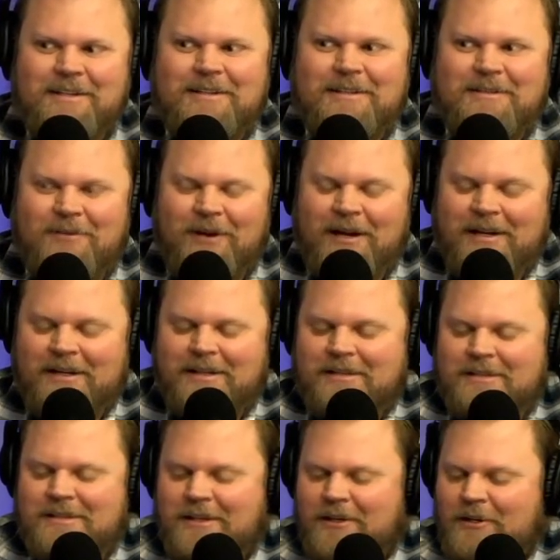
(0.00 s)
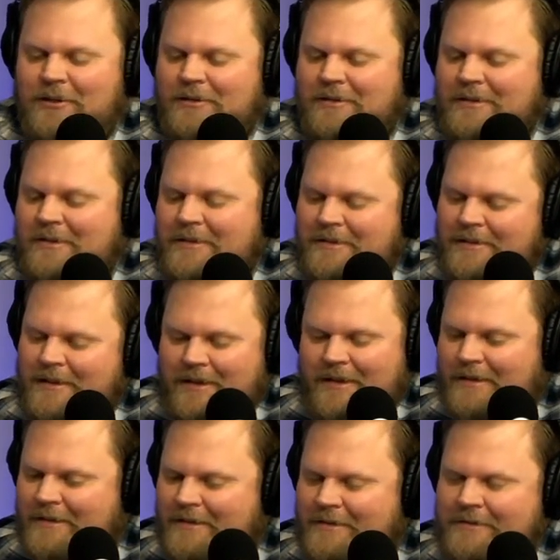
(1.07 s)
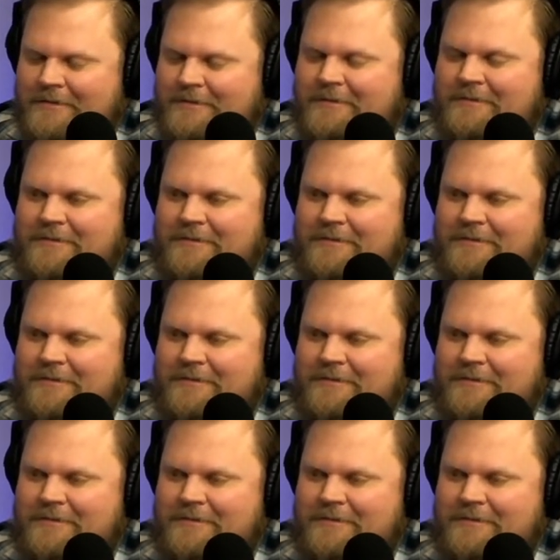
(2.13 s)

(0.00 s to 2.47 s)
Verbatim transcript: yeah. Right. So uh, it's uh, it